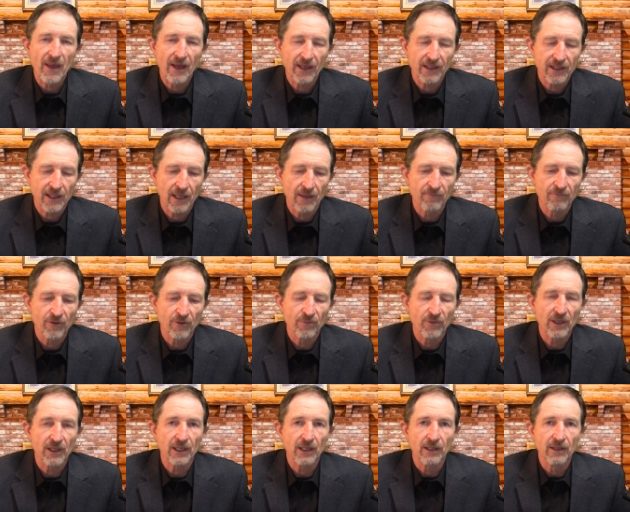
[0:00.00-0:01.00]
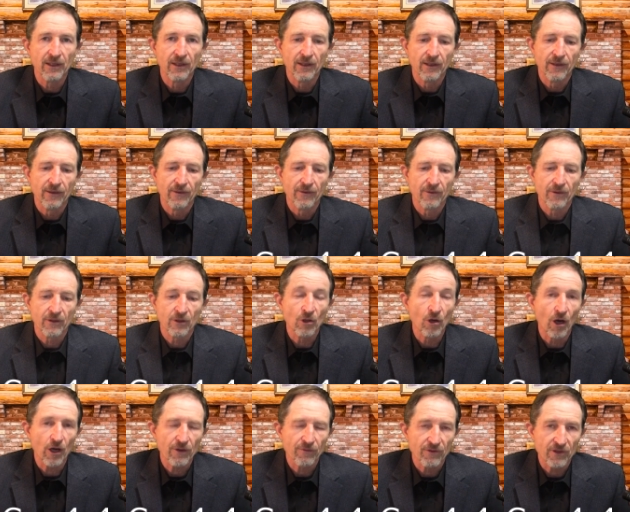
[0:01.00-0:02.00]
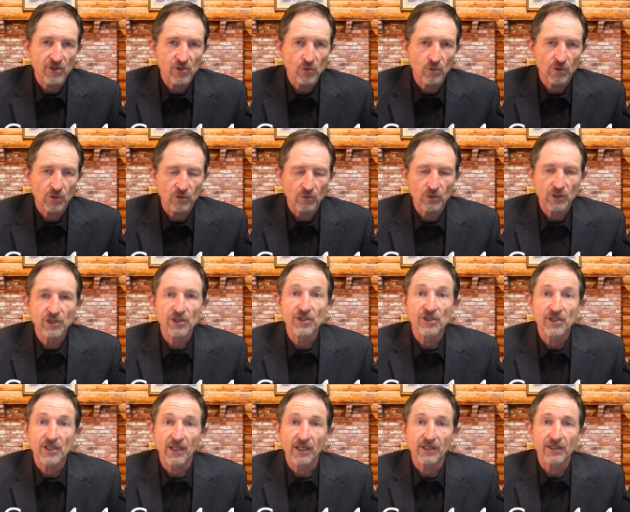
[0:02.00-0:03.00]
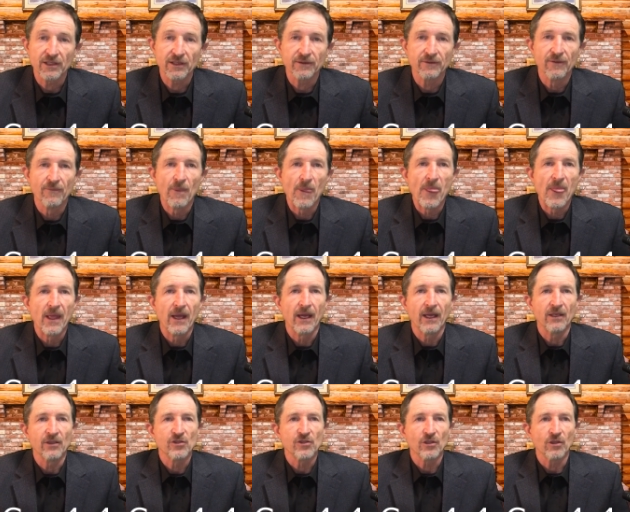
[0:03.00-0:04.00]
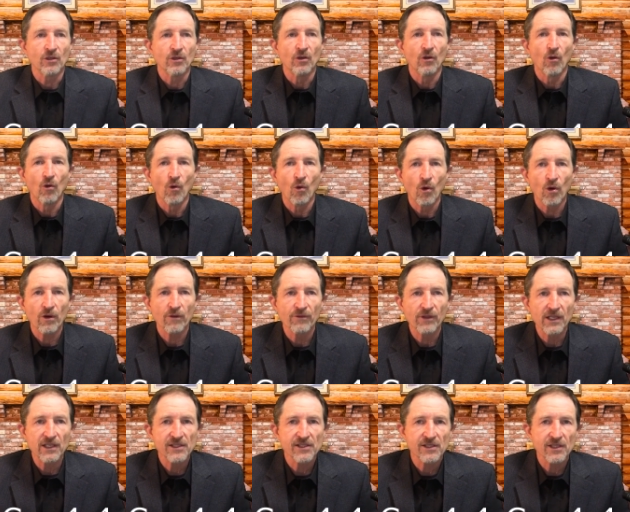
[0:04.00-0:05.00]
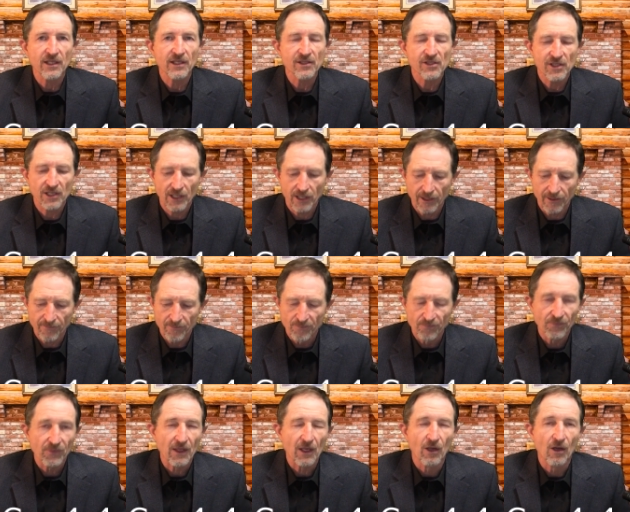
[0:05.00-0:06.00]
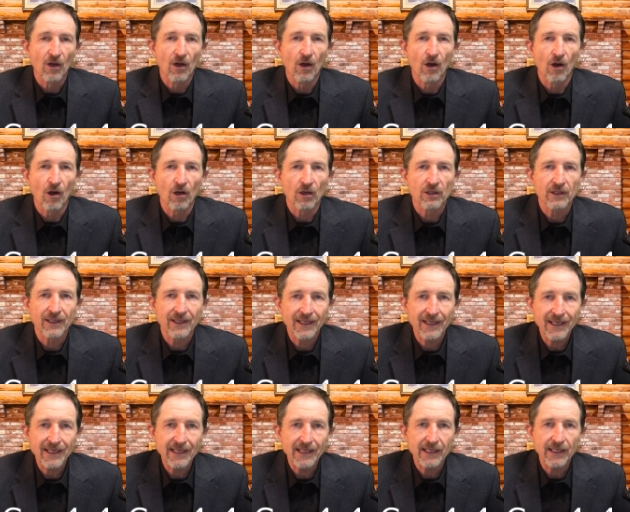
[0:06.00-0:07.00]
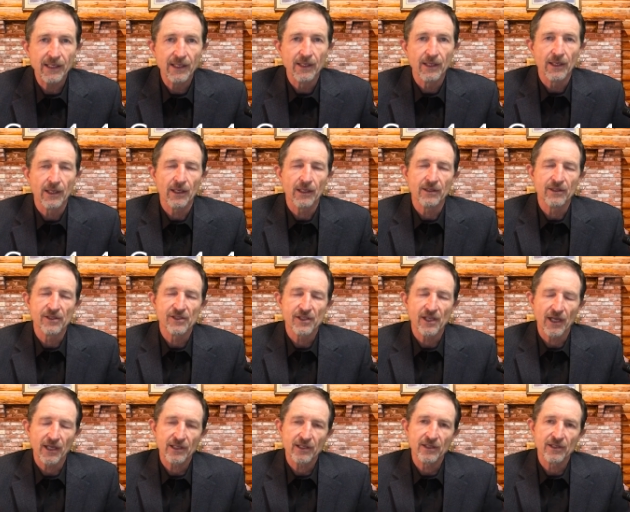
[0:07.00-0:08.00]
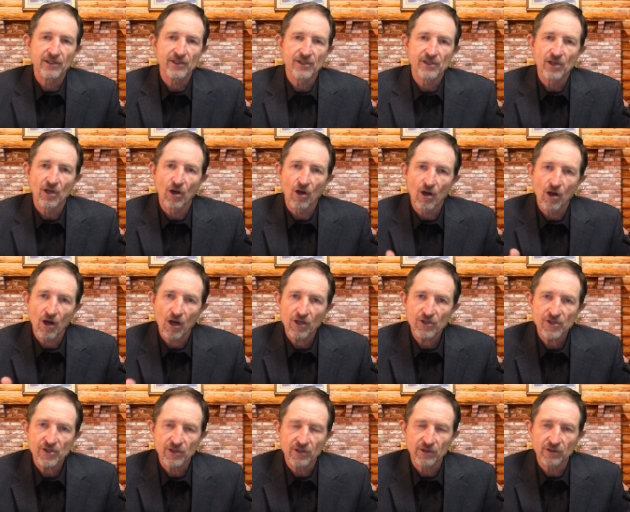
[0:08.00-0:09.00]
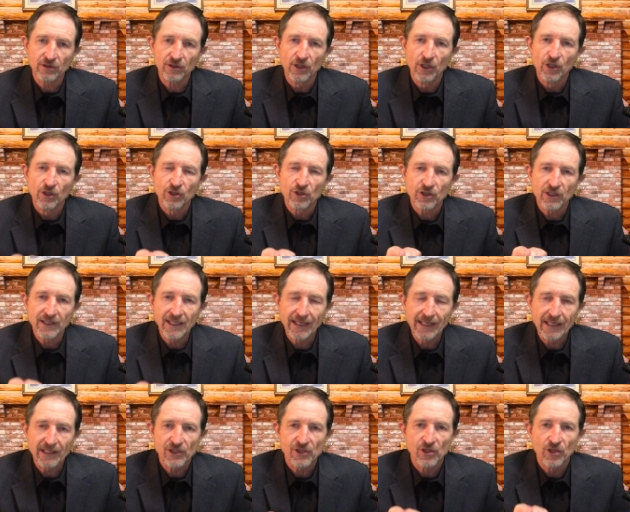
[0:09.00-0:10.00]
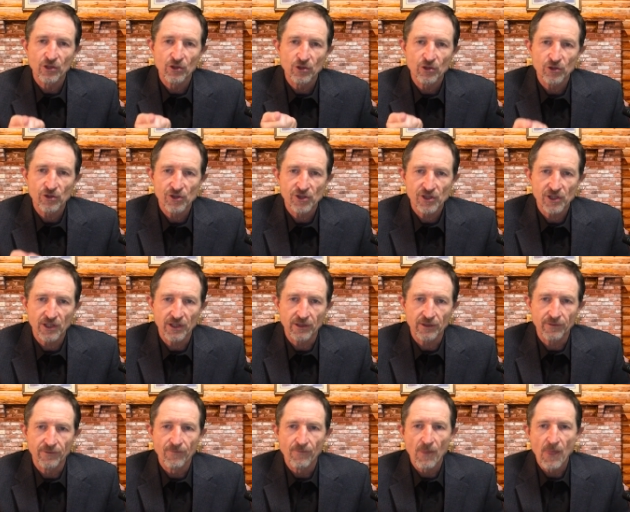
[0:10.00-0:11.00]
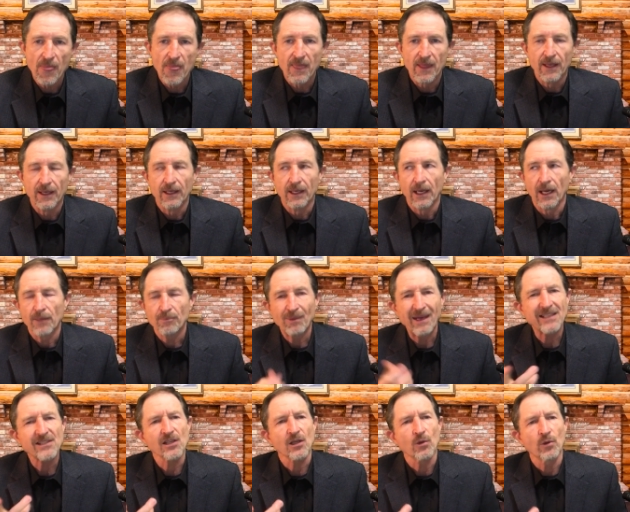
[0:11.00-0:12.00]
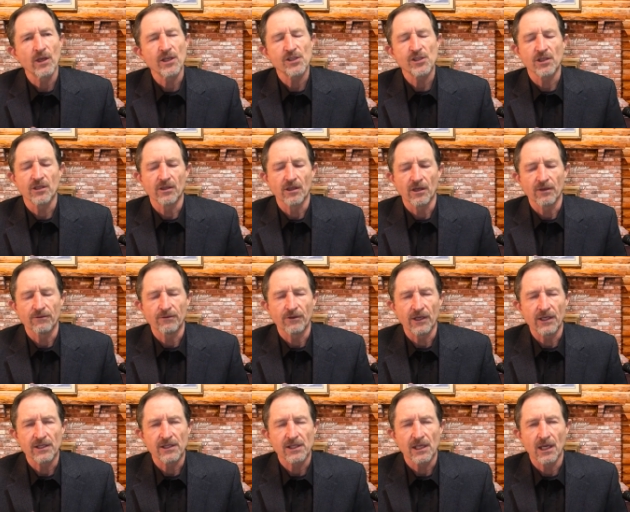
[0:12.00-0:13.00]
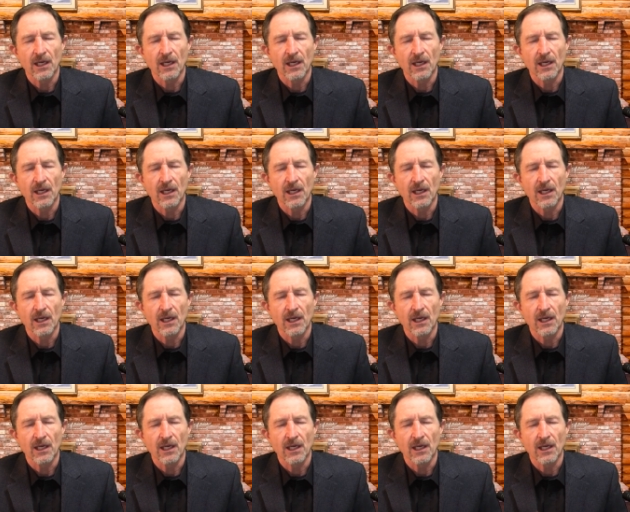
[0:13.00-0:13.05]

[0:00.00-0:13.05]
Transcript: It came from the, the God of this world, which is Satan. And so all of these things here are key in Satan's arsenal to get us to sin. It begs a question, though, friends.